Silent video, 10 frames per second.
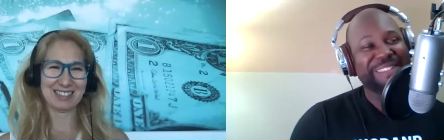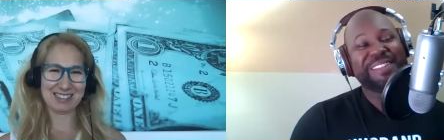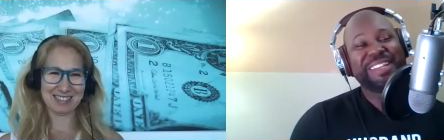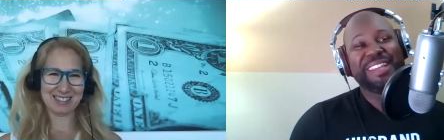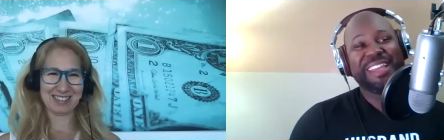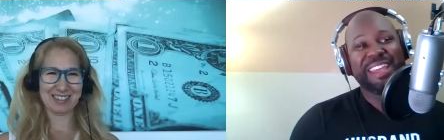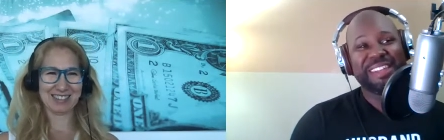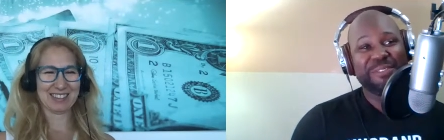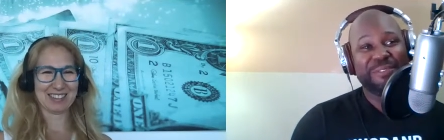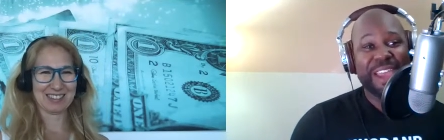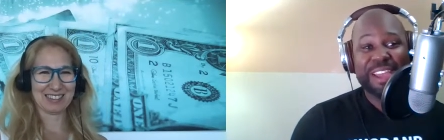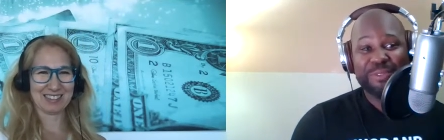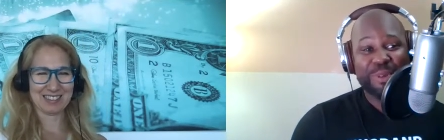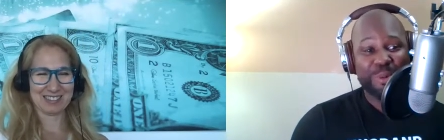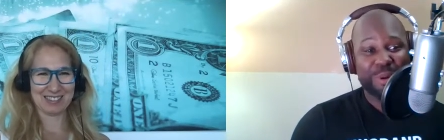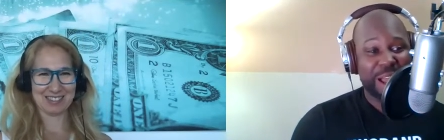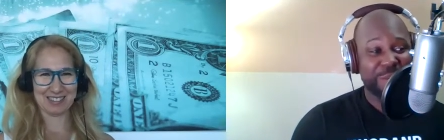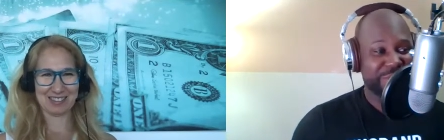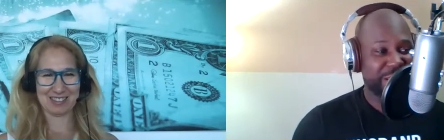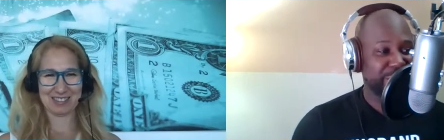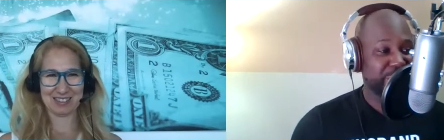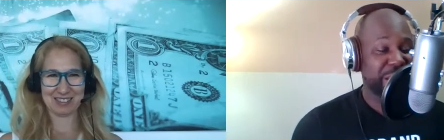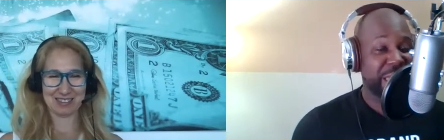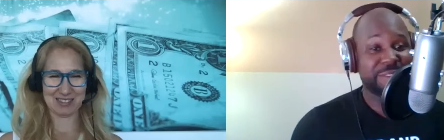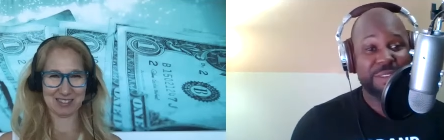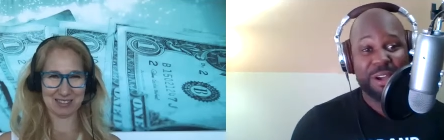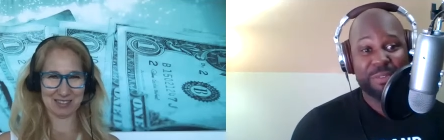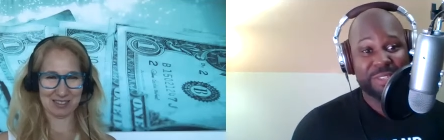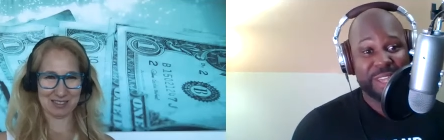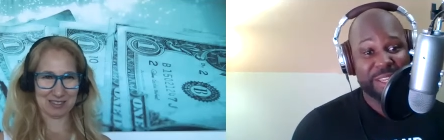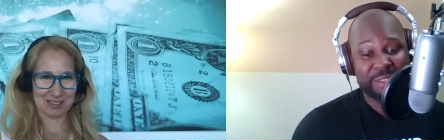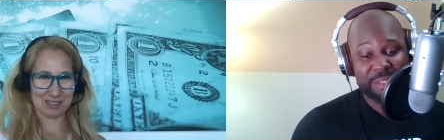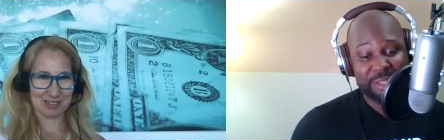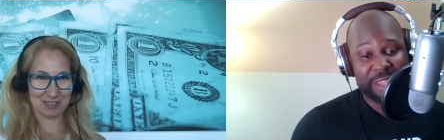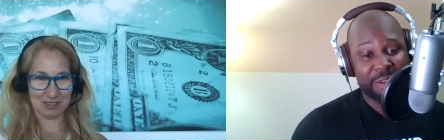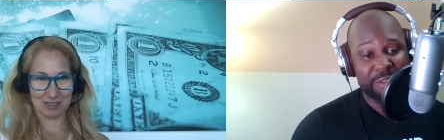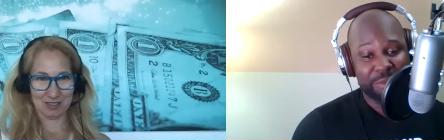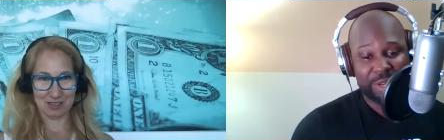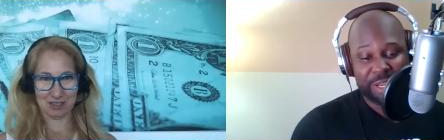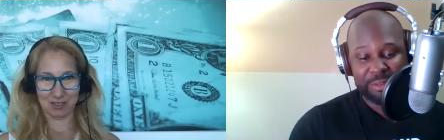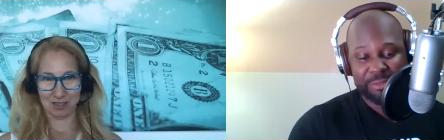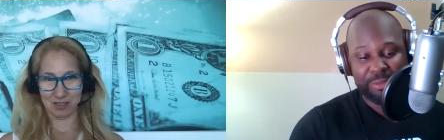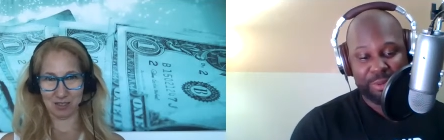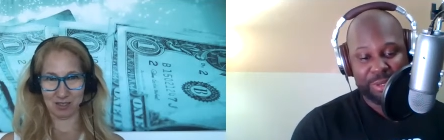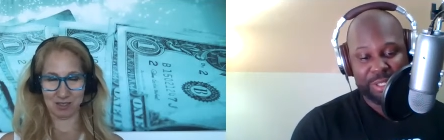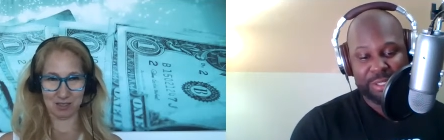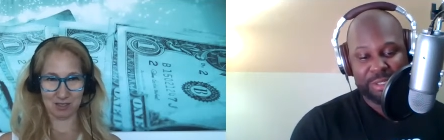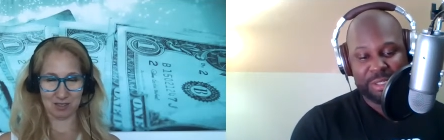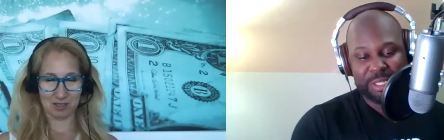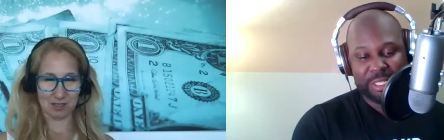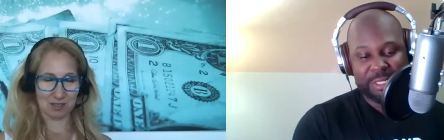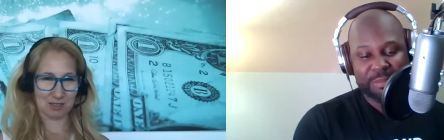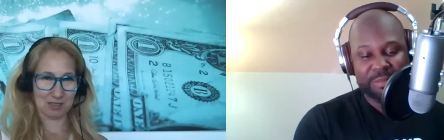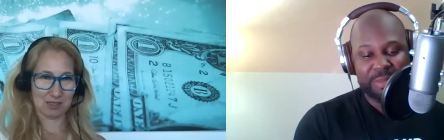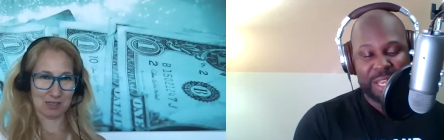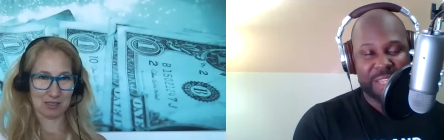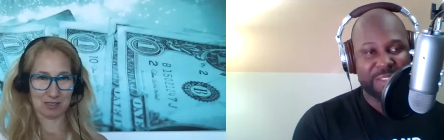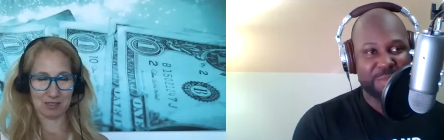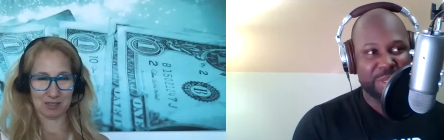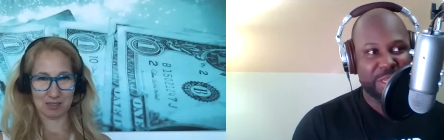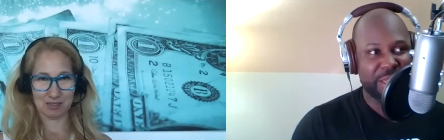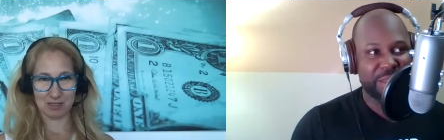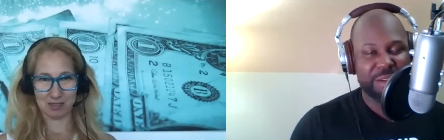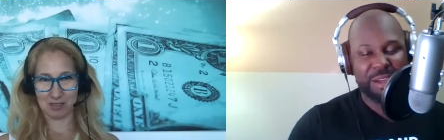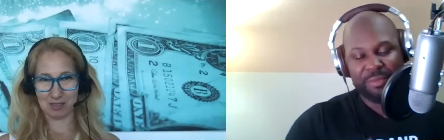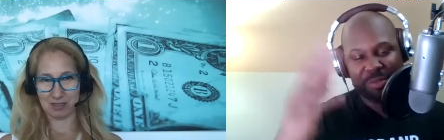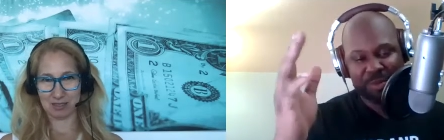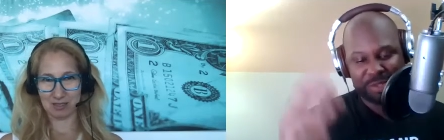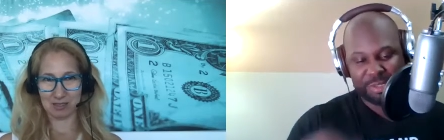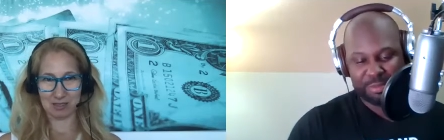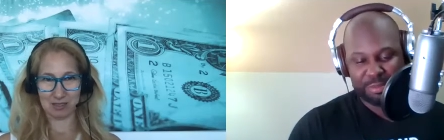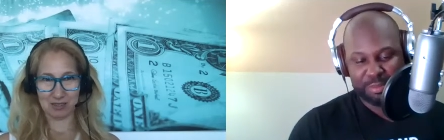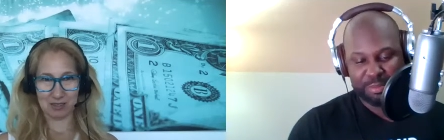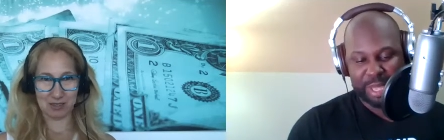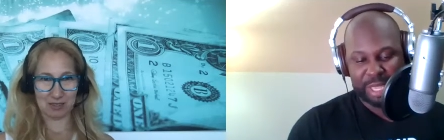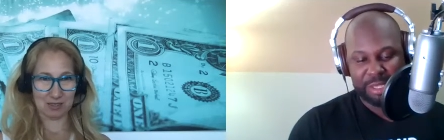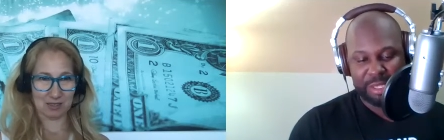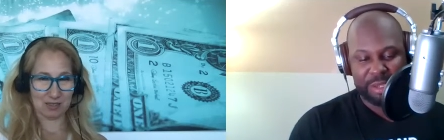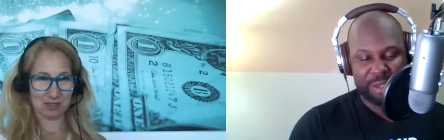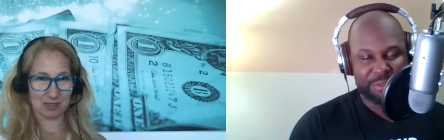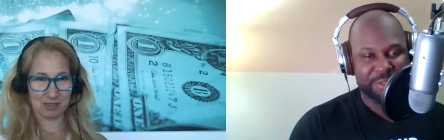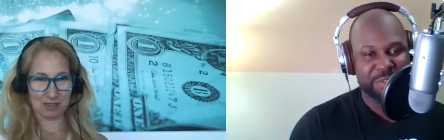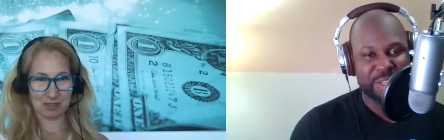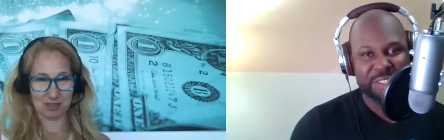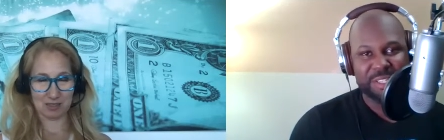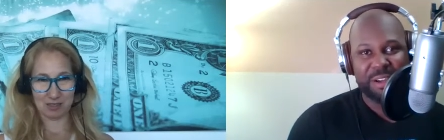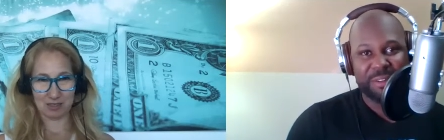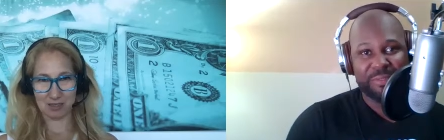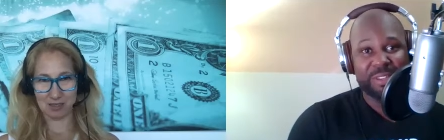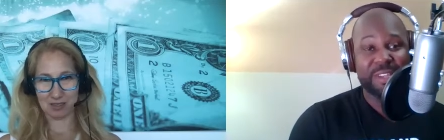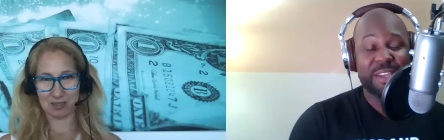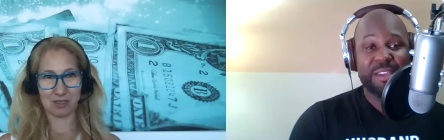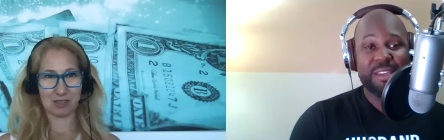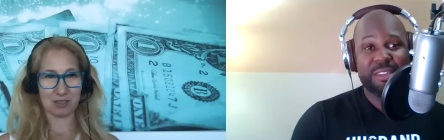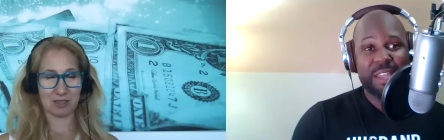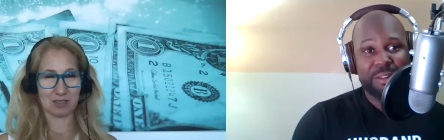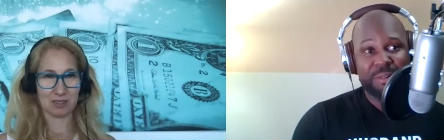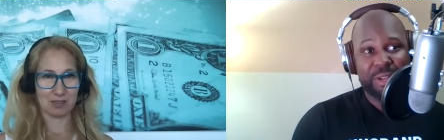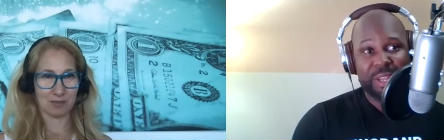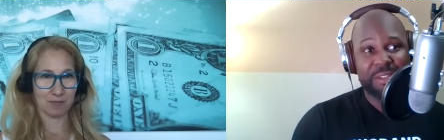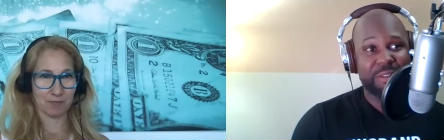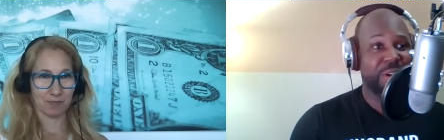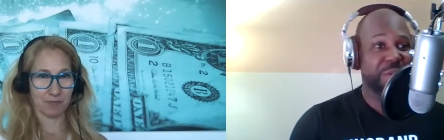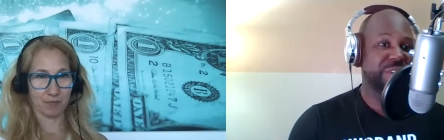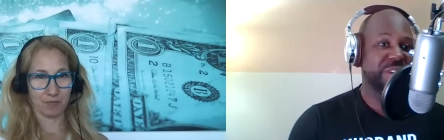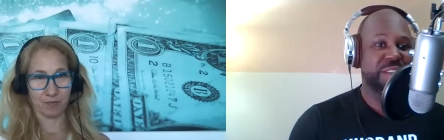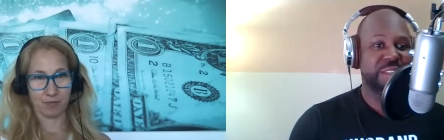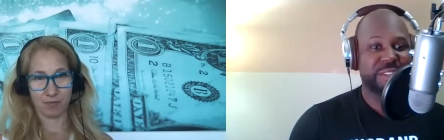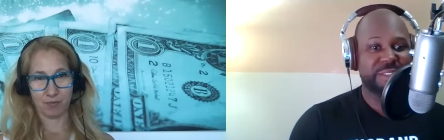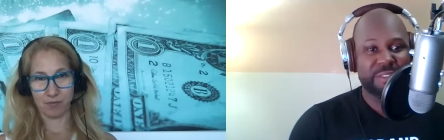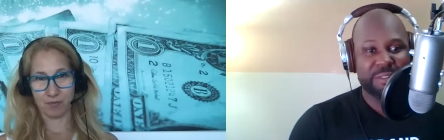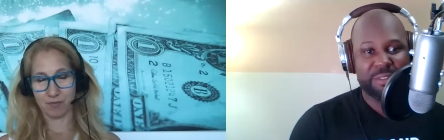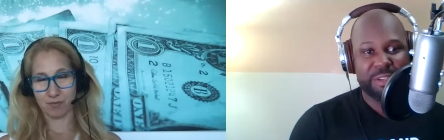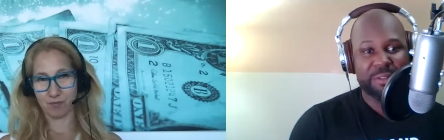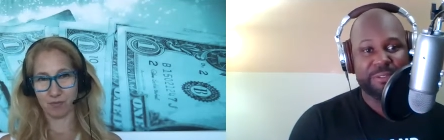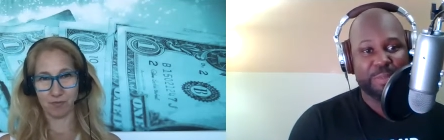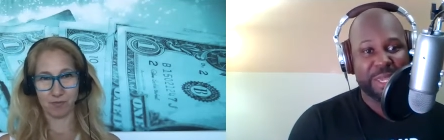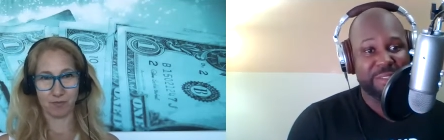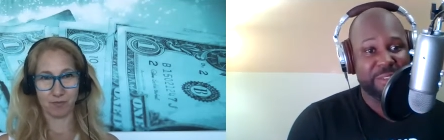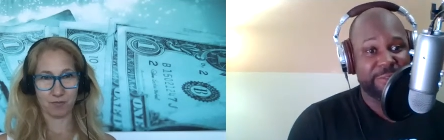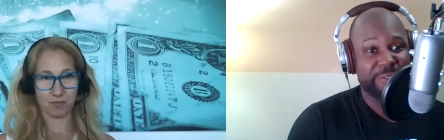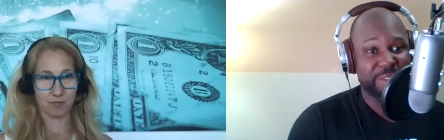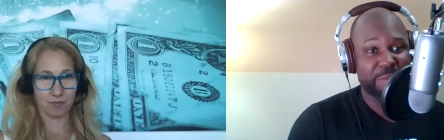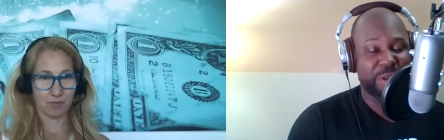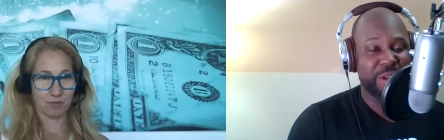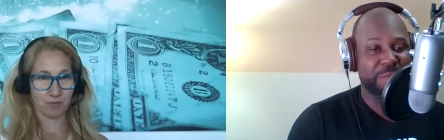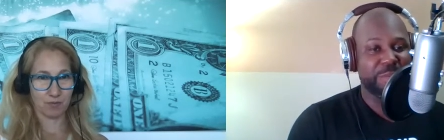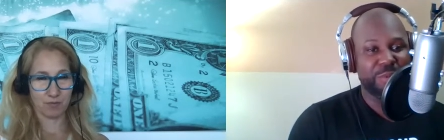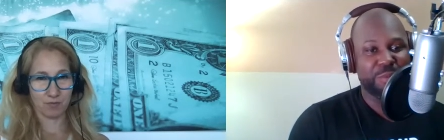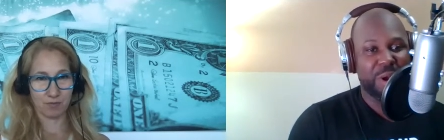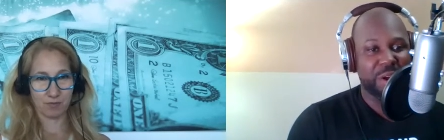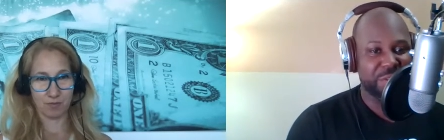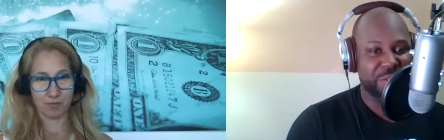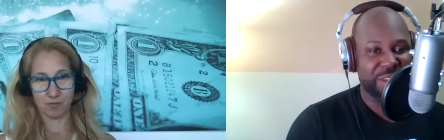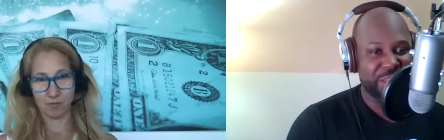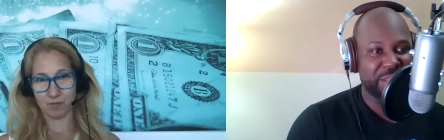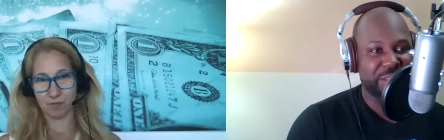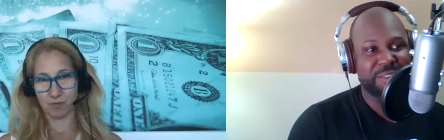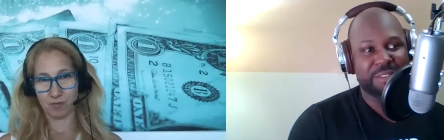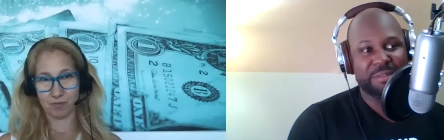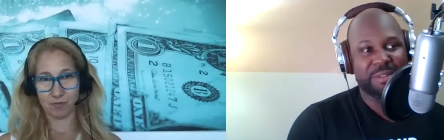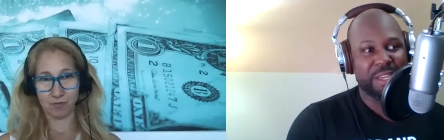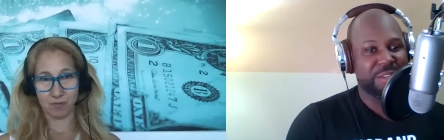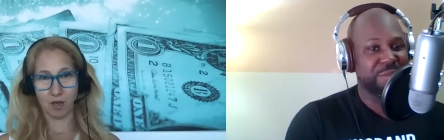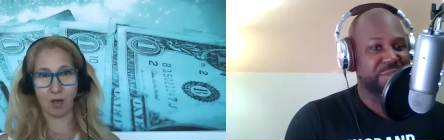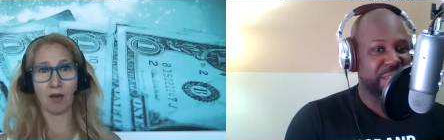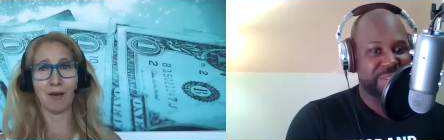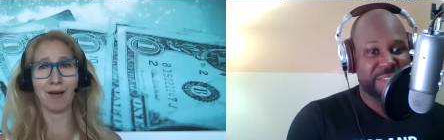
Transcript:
Speaker 1: ah. And then fast forward, I was at my last conference I attended down in Orlando, Florida, um, an ICBA conference, which is a banking uh, association conference. Down in Orlando, they were telling us to, you know, the, basically the fist bump and wash your hands and use hand